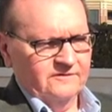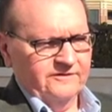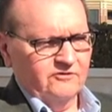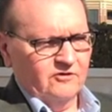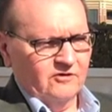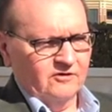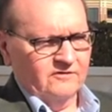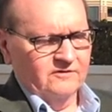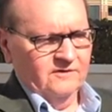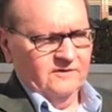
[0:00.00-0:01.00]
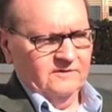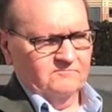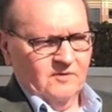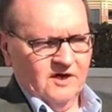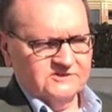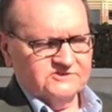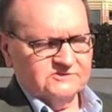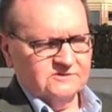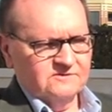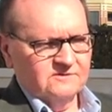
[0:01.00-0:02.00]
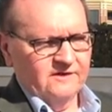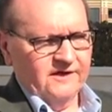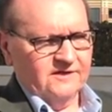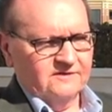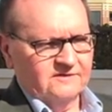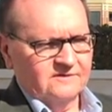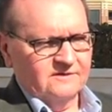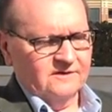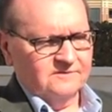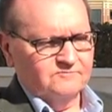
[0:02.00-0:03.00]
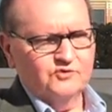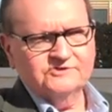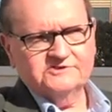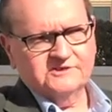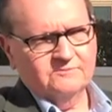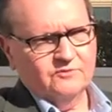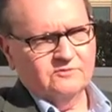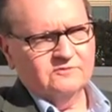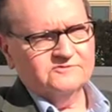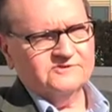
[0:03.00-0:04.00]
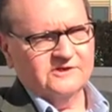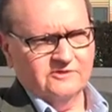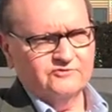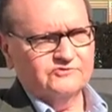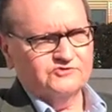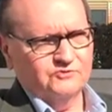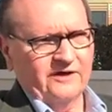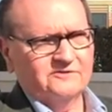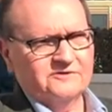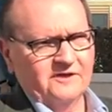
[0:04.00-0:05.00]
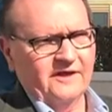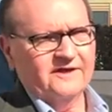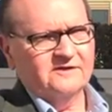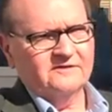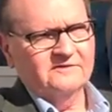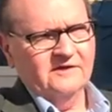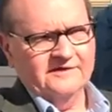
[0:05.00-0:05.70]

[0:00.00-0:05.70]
there are mosques and Buddhist temples and others around Atlanta.